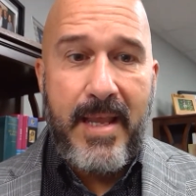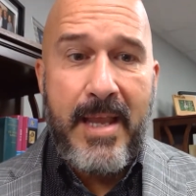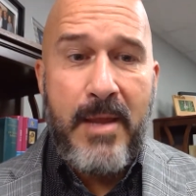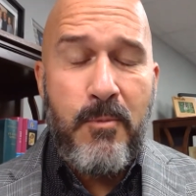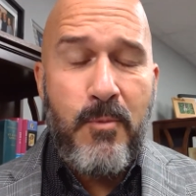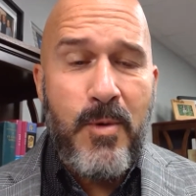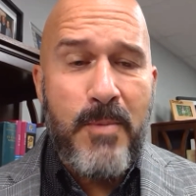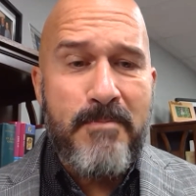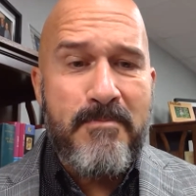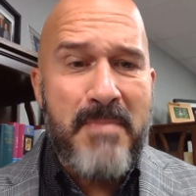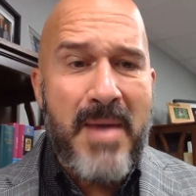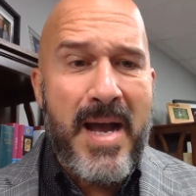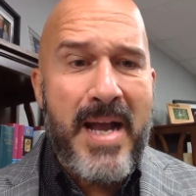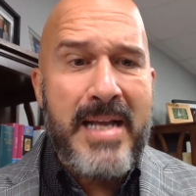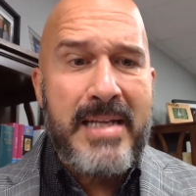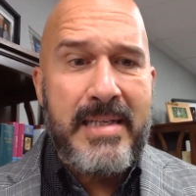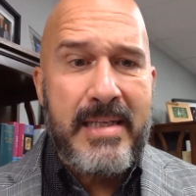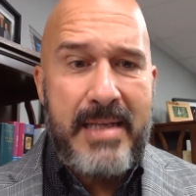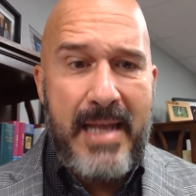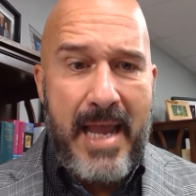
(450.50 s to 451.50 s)
and
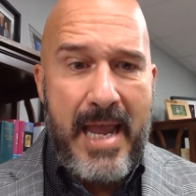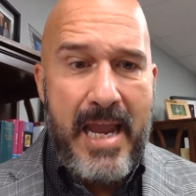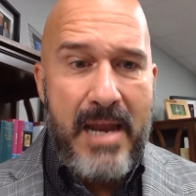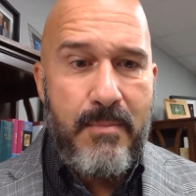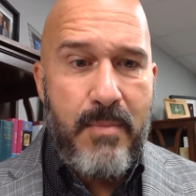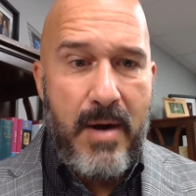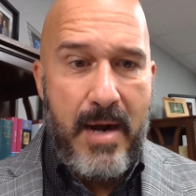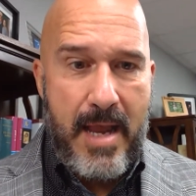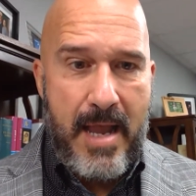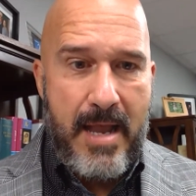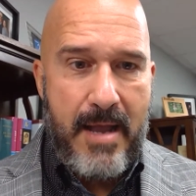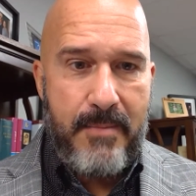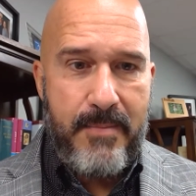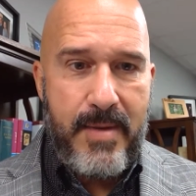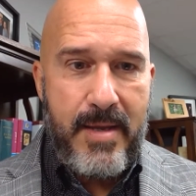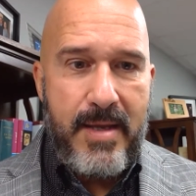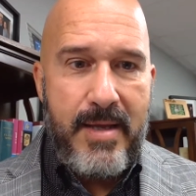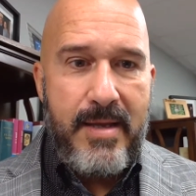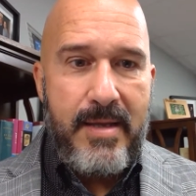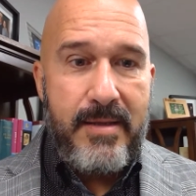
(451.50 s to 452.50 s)
reminded Abraham
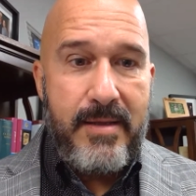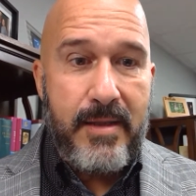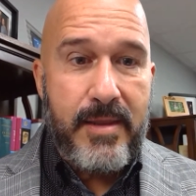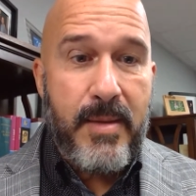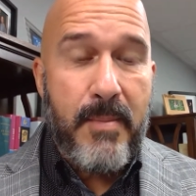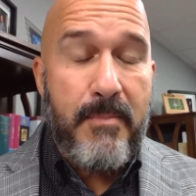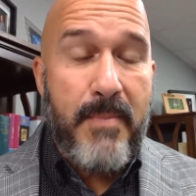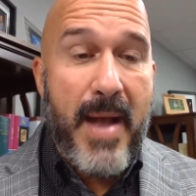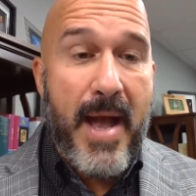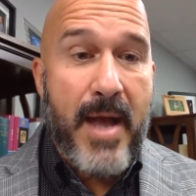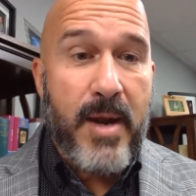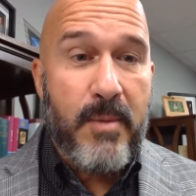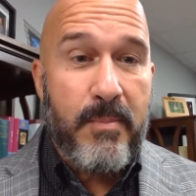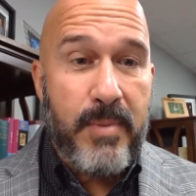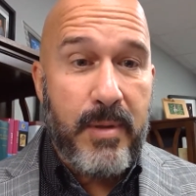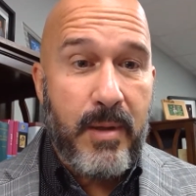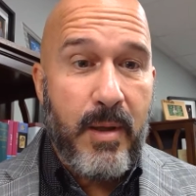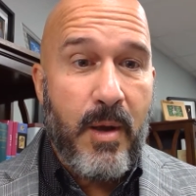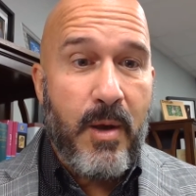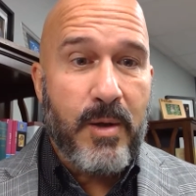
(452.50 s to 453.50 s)
that the battle
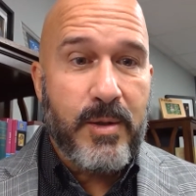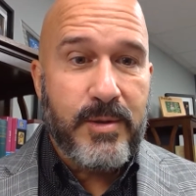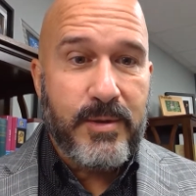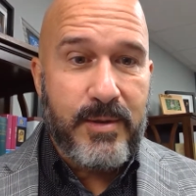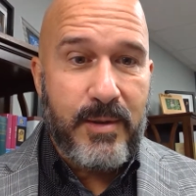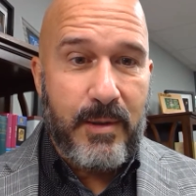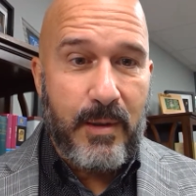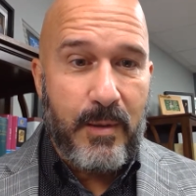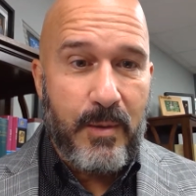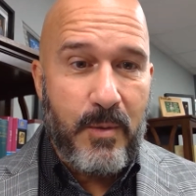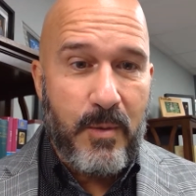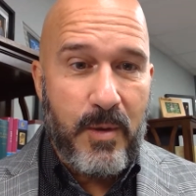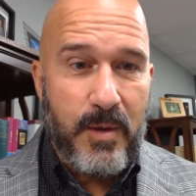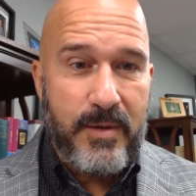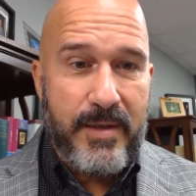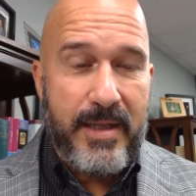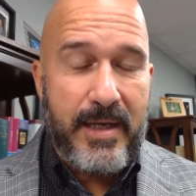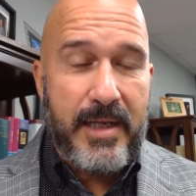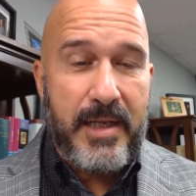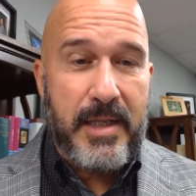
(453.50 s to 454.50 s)
belongs to the
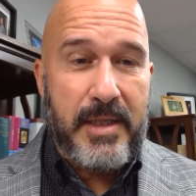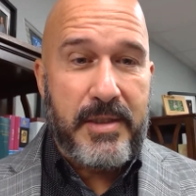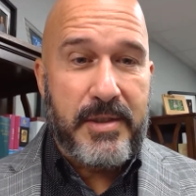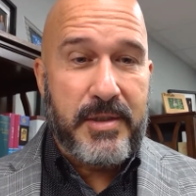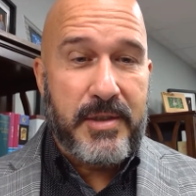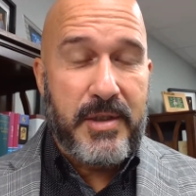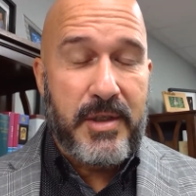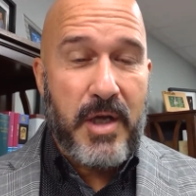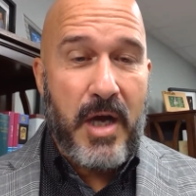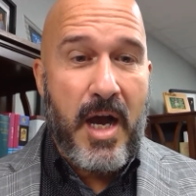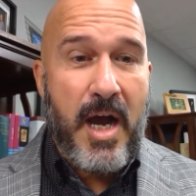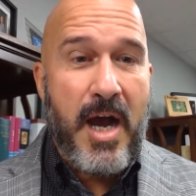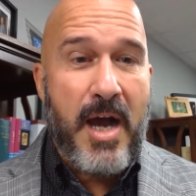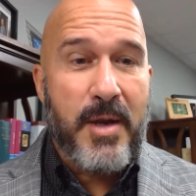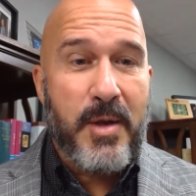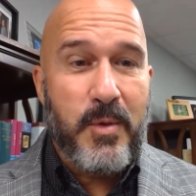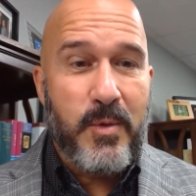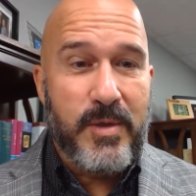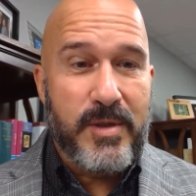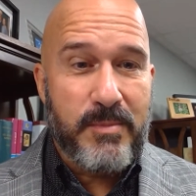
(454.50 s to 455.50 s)
Lord, that it is
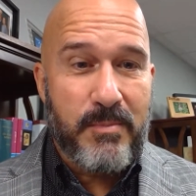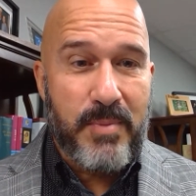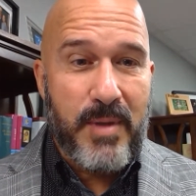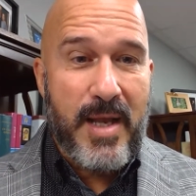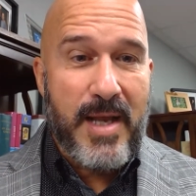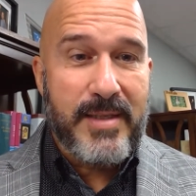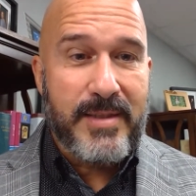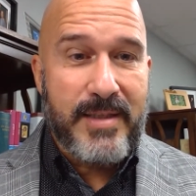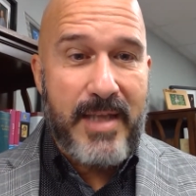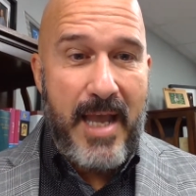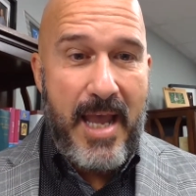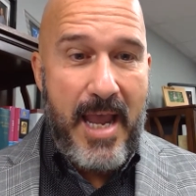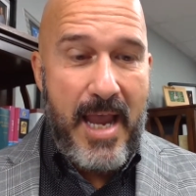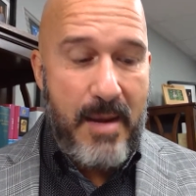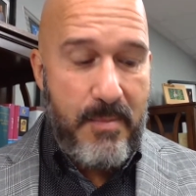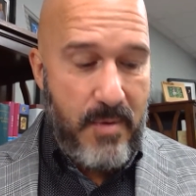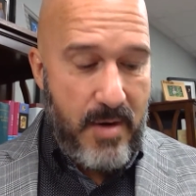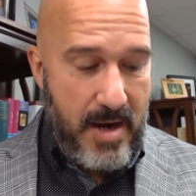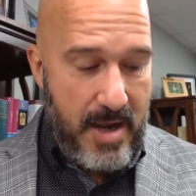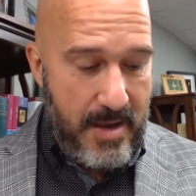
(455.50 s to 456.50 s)
God who has blessed
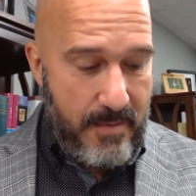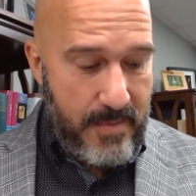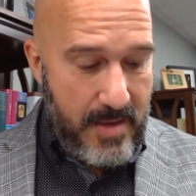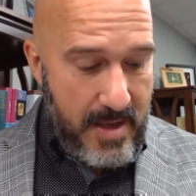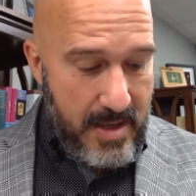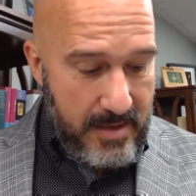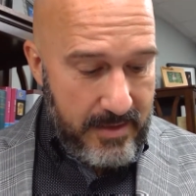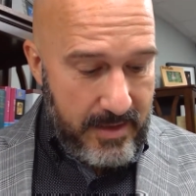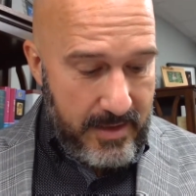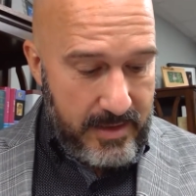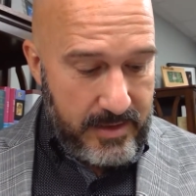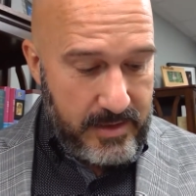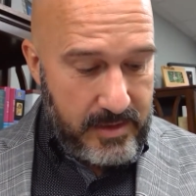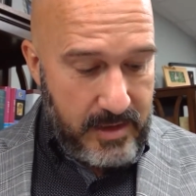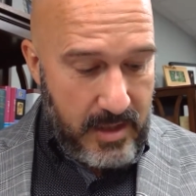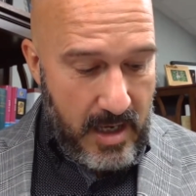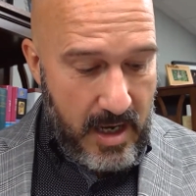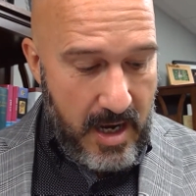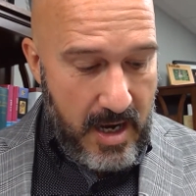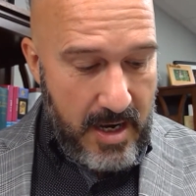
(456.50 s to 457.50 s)
Abraham, that it is
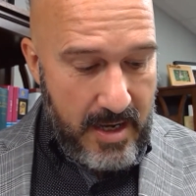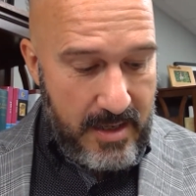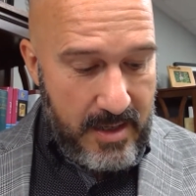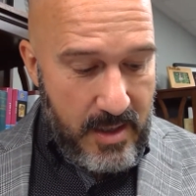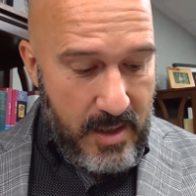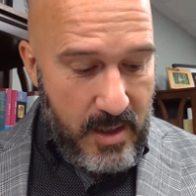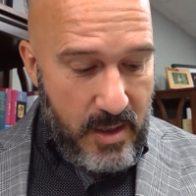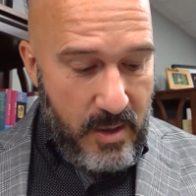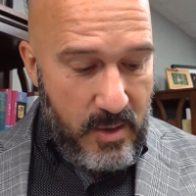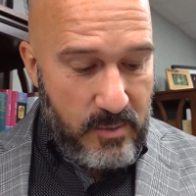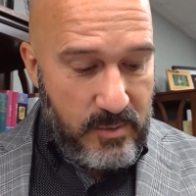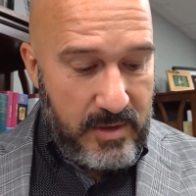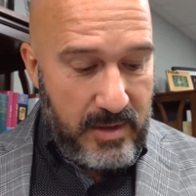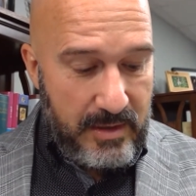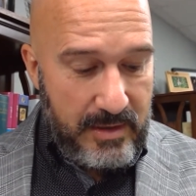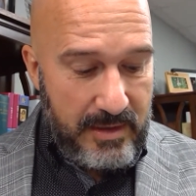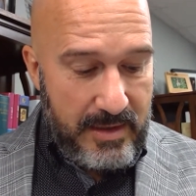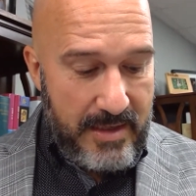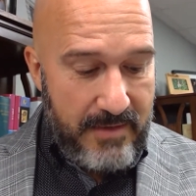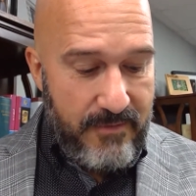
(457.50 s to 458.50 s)
God who
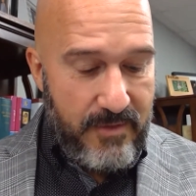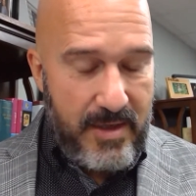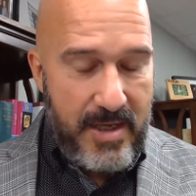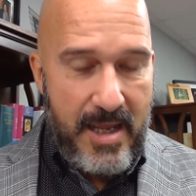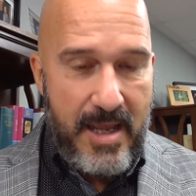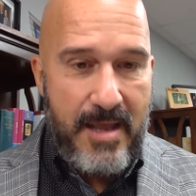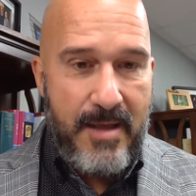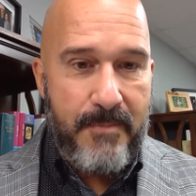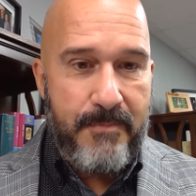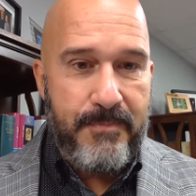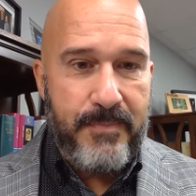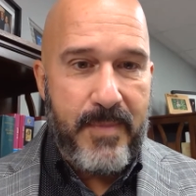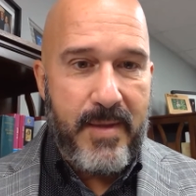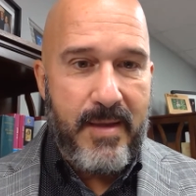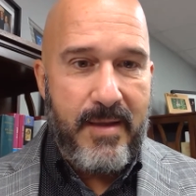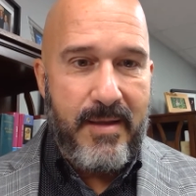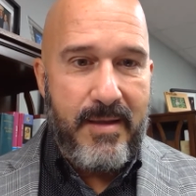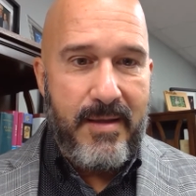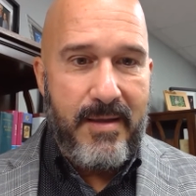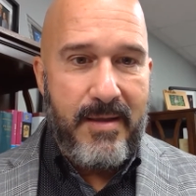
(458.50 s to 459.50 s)
delivered him,
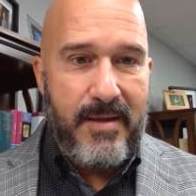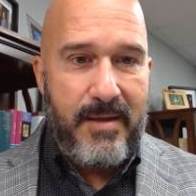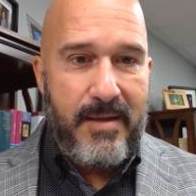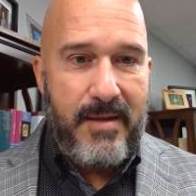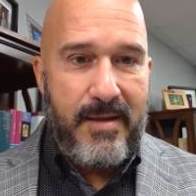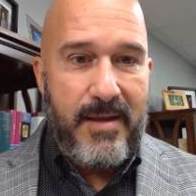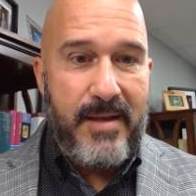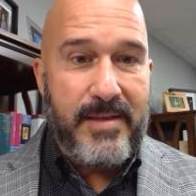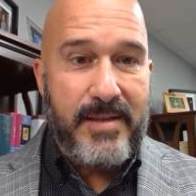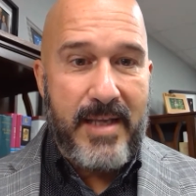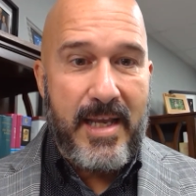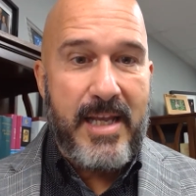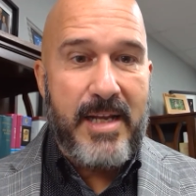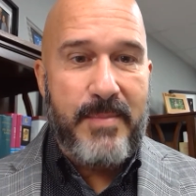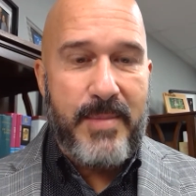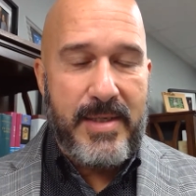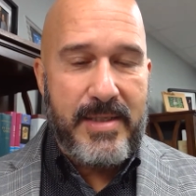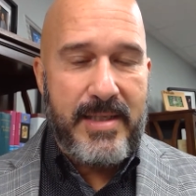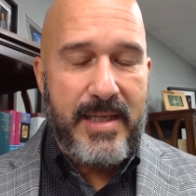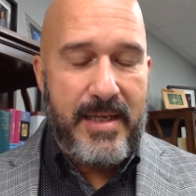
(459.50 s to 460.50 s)
his
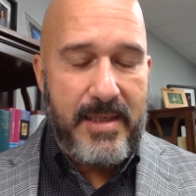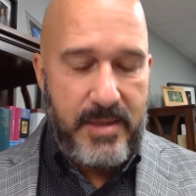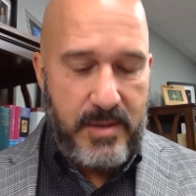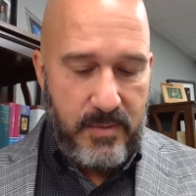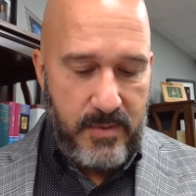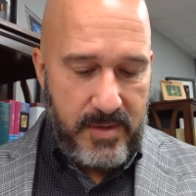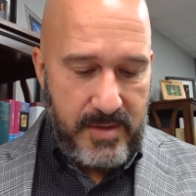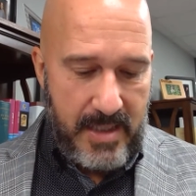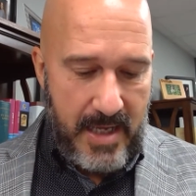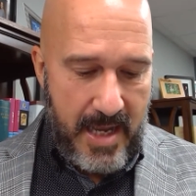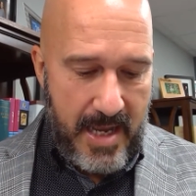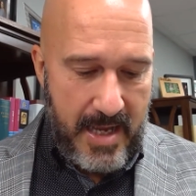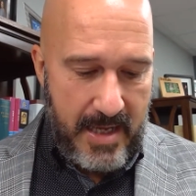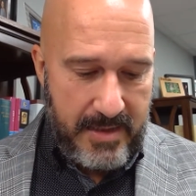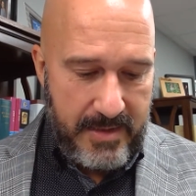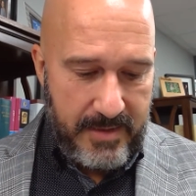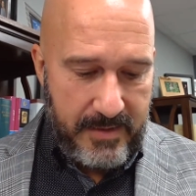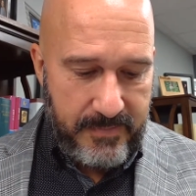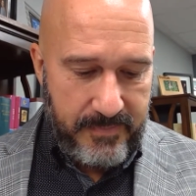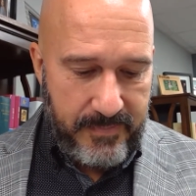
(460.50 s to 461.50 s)
enemies, into his
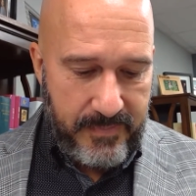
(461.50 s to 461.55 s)
hand.